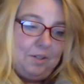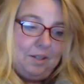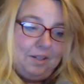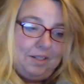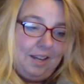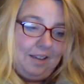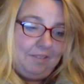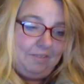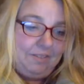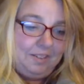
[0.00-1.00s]
on
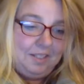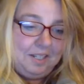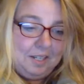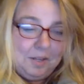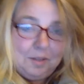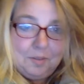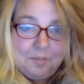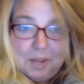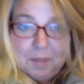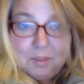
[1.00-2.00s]
life.
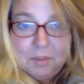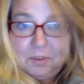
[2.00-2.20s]
Maybe